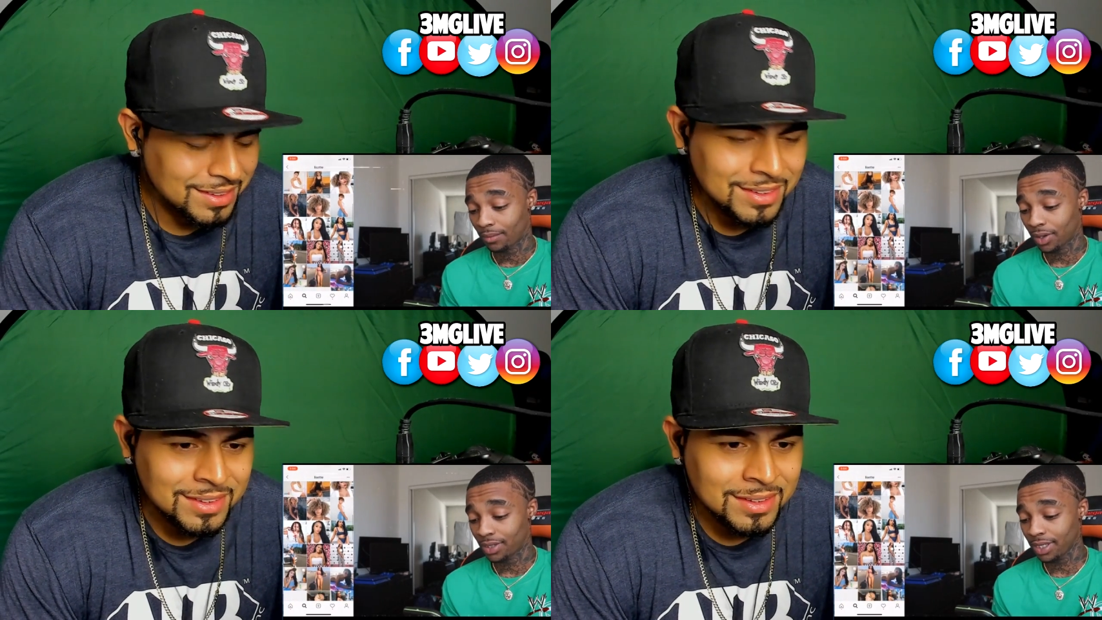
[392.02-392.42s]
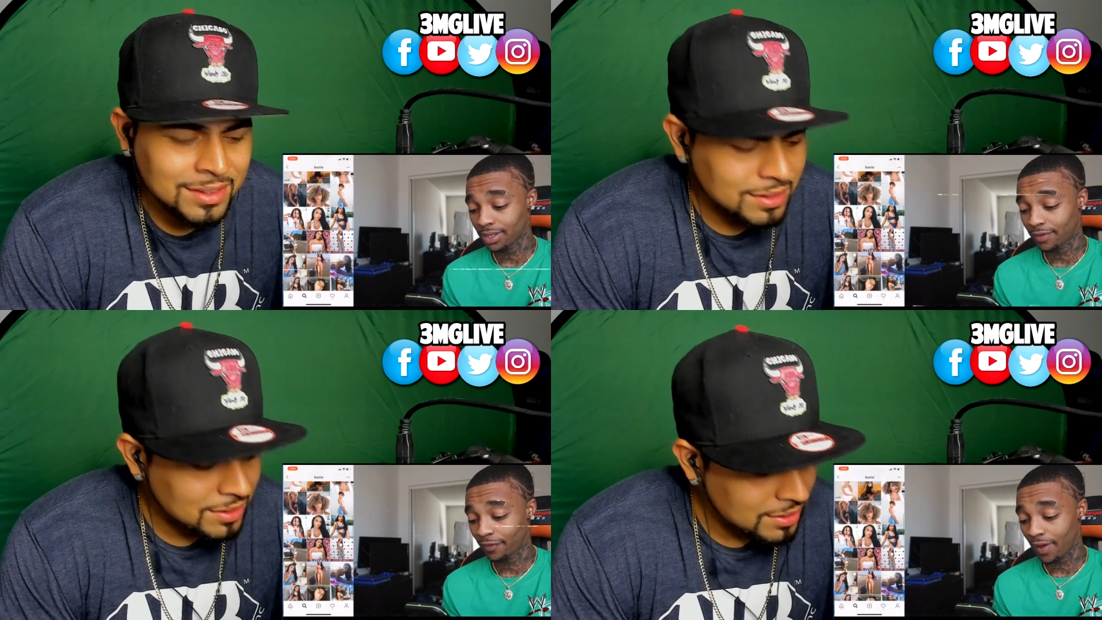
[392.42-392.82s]
Speaker 1: Bro,
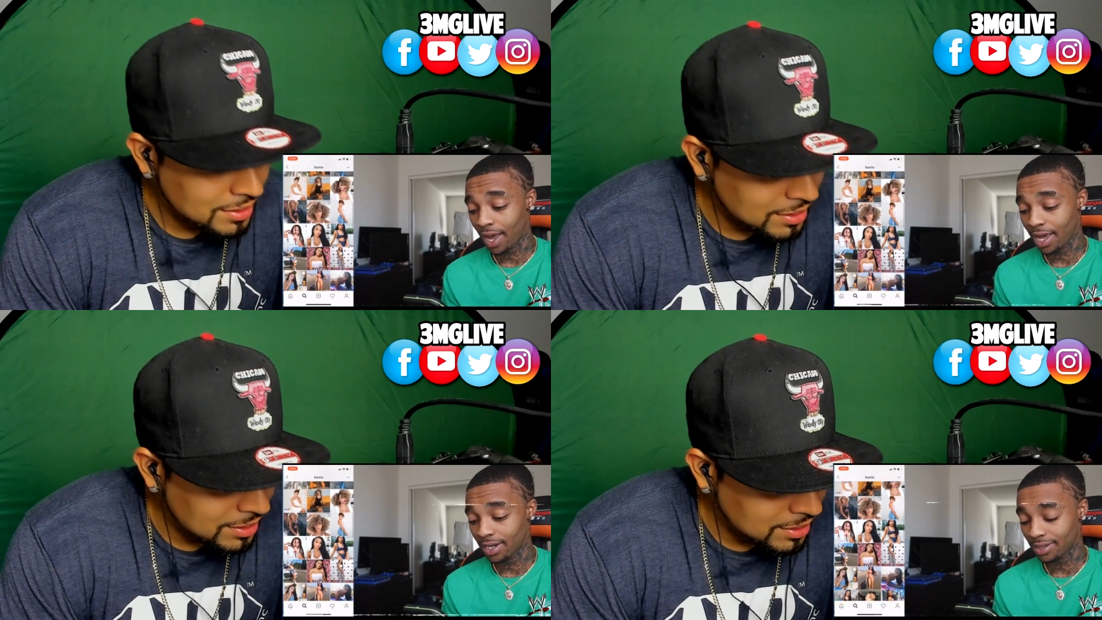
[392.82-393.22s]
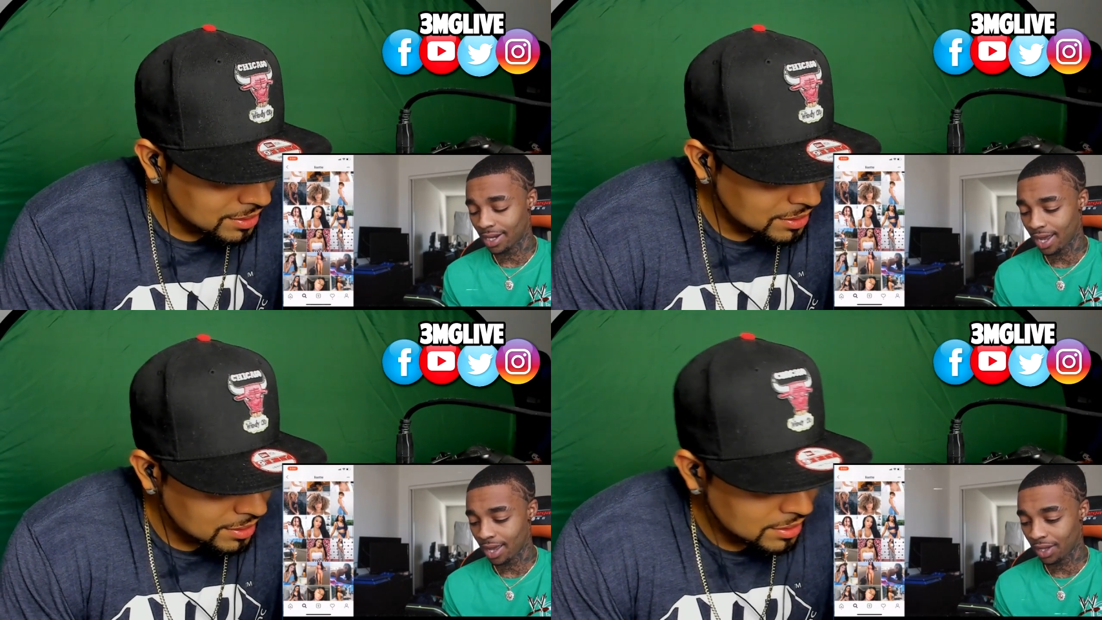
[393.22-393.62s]
she's fine
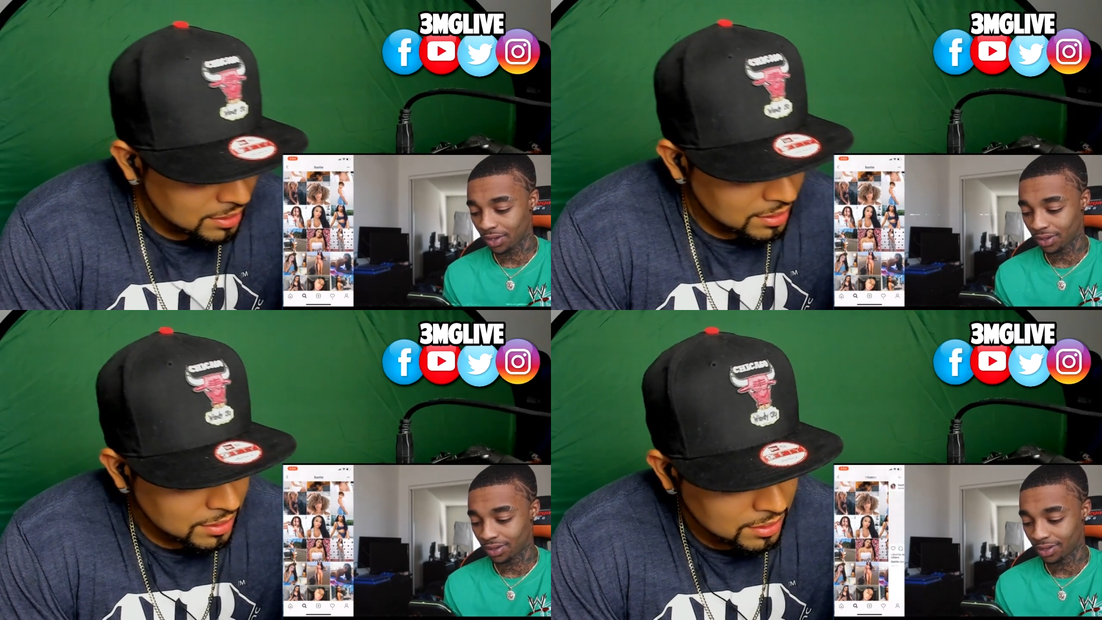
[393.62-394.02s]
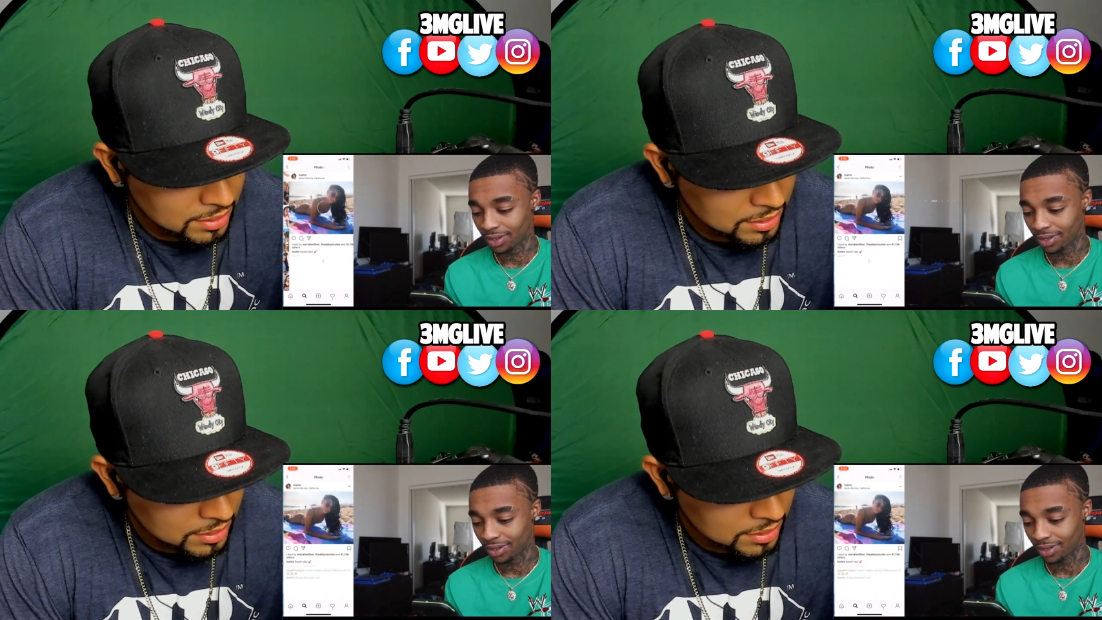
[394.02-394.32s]
as hell.